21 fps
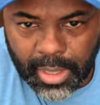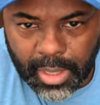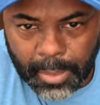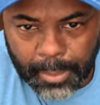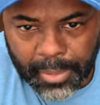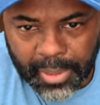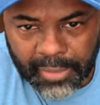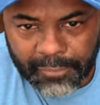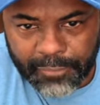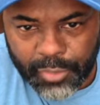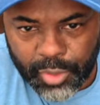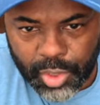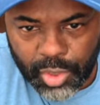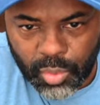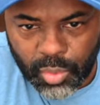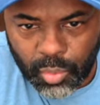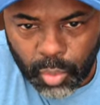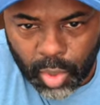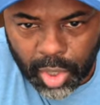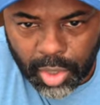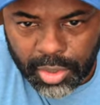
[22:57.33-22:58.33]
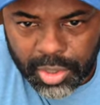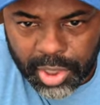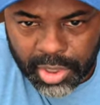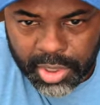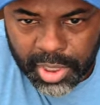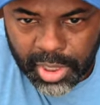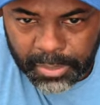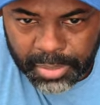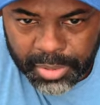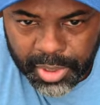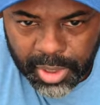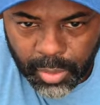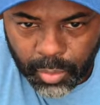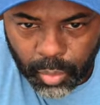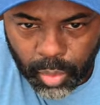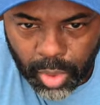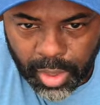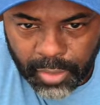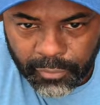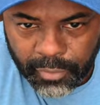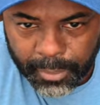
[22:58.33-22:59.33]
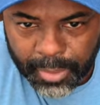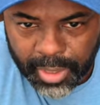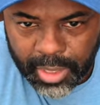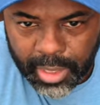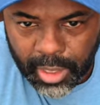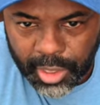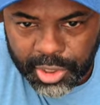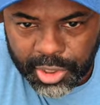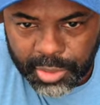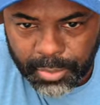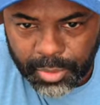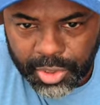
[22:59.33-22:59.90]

But if you were to tip someone from a customer